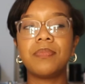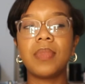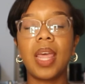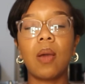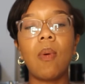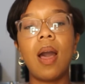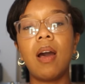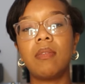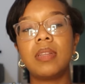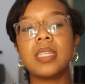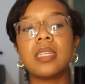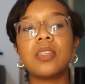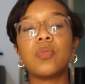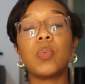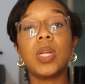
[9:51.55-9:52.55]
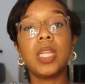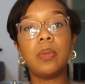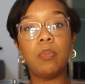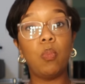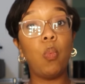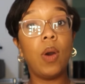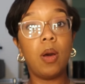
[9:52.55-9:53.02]
like, wow, this is
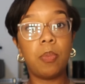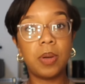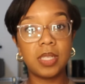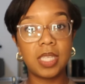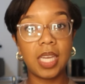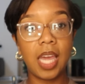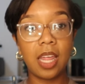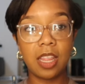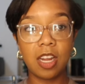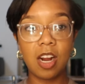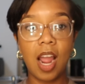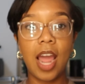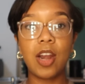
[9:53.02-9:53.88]
really well put together.